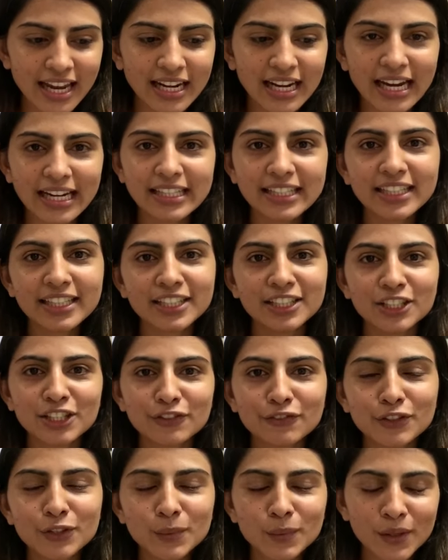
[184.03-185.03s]
N I D
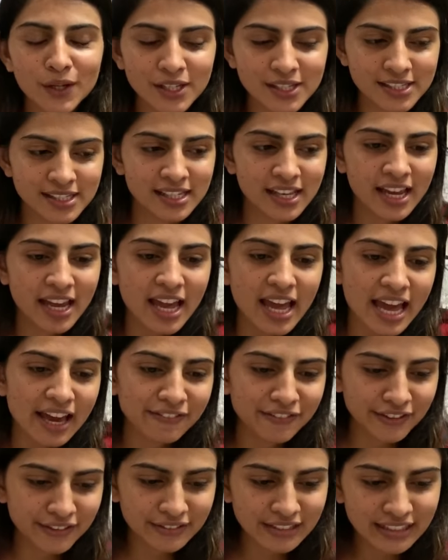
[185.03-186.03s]
interview was
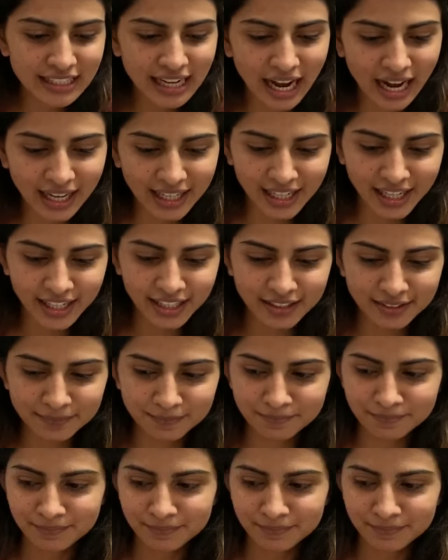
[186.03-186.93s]
everyone had like